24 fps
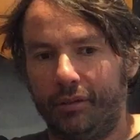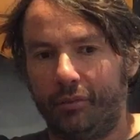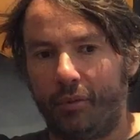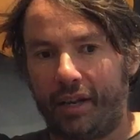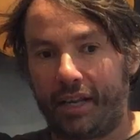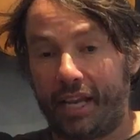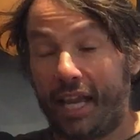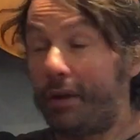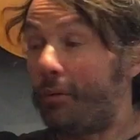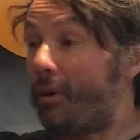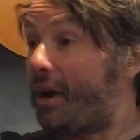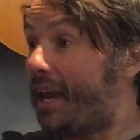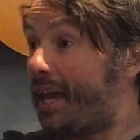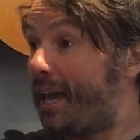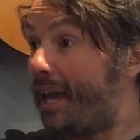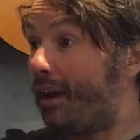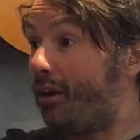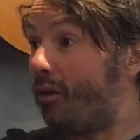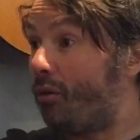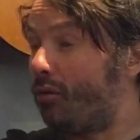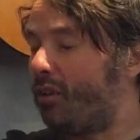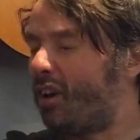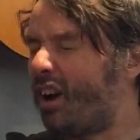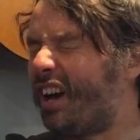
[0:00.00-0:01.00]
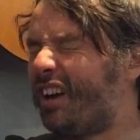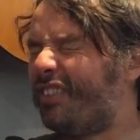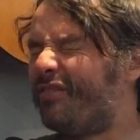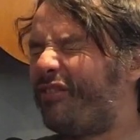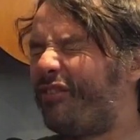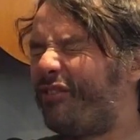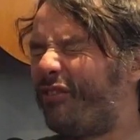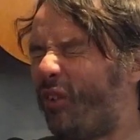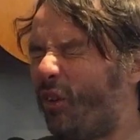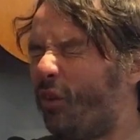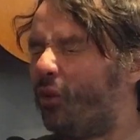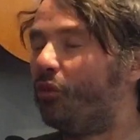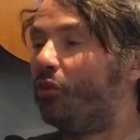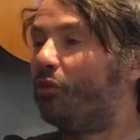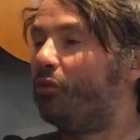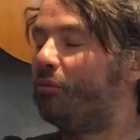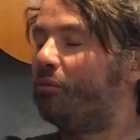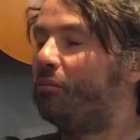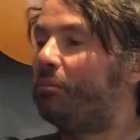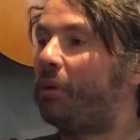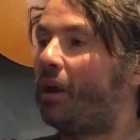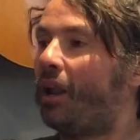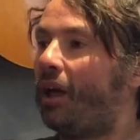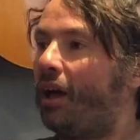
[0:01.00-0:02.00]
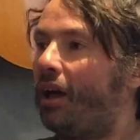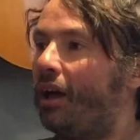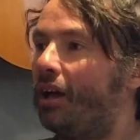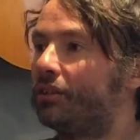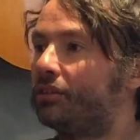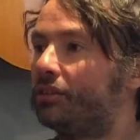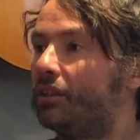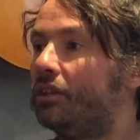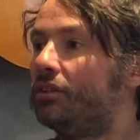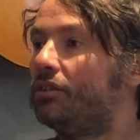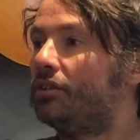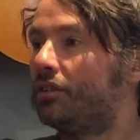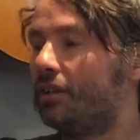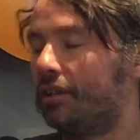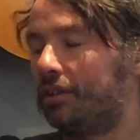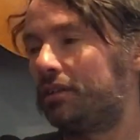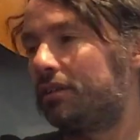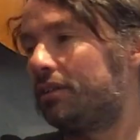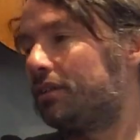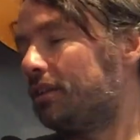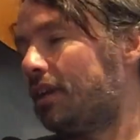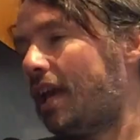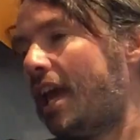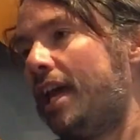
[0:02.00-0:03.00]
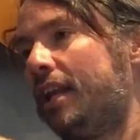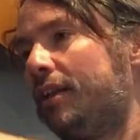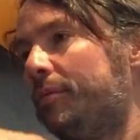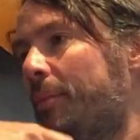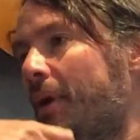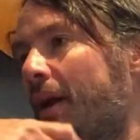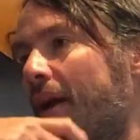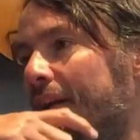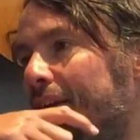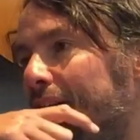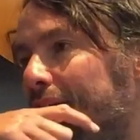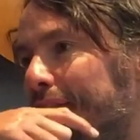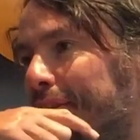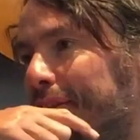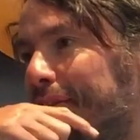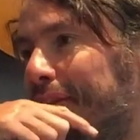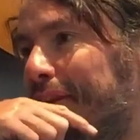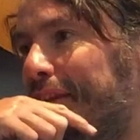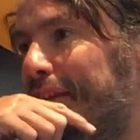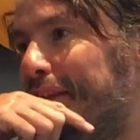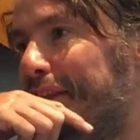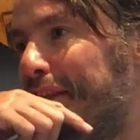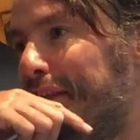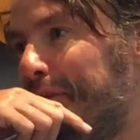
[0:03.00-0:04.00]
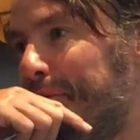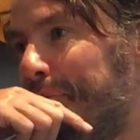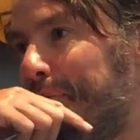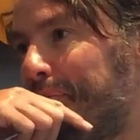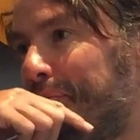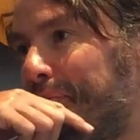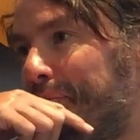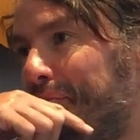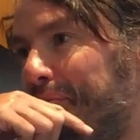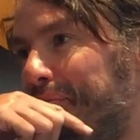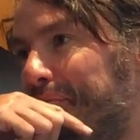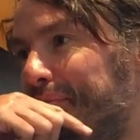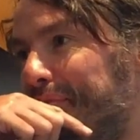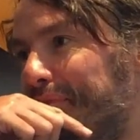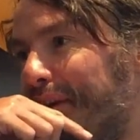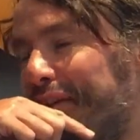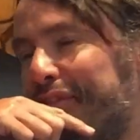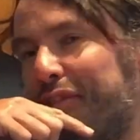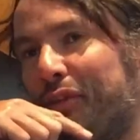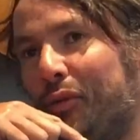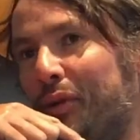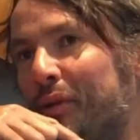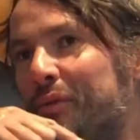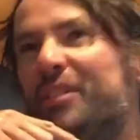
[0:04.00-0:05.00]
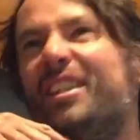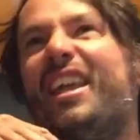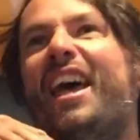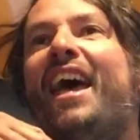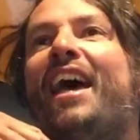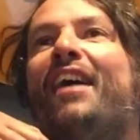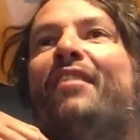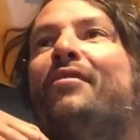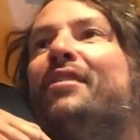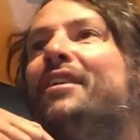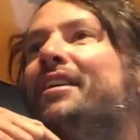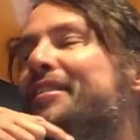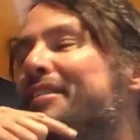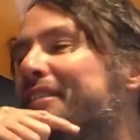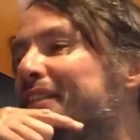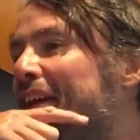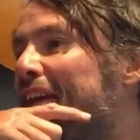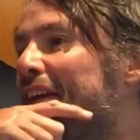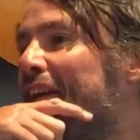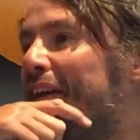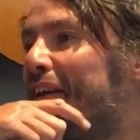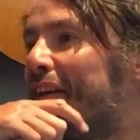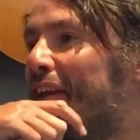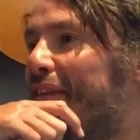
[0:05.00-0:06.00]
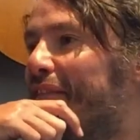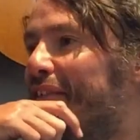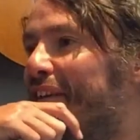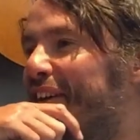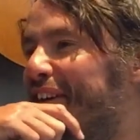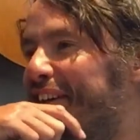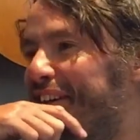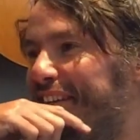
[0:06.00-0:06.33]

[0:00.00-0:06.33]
when they went out at full blast and just headbang in the. I thought it was the heaviest thing I'd ever